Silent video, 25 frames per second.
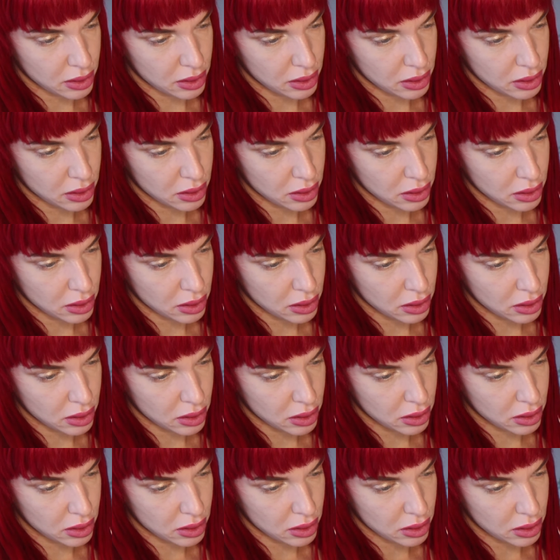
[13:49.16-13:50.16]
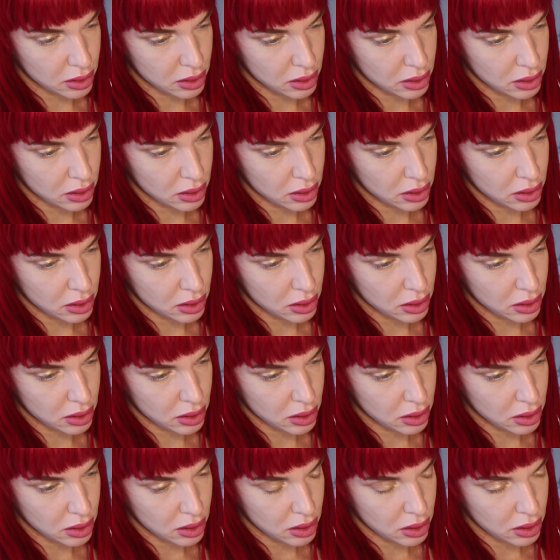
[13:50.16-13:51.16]

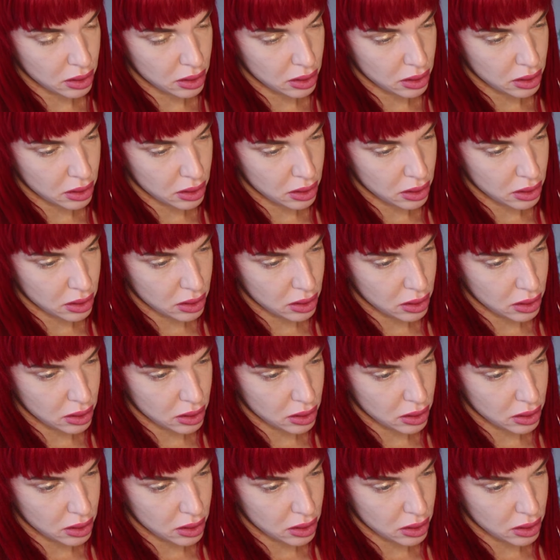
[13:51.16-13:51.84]
The person shown says nothing.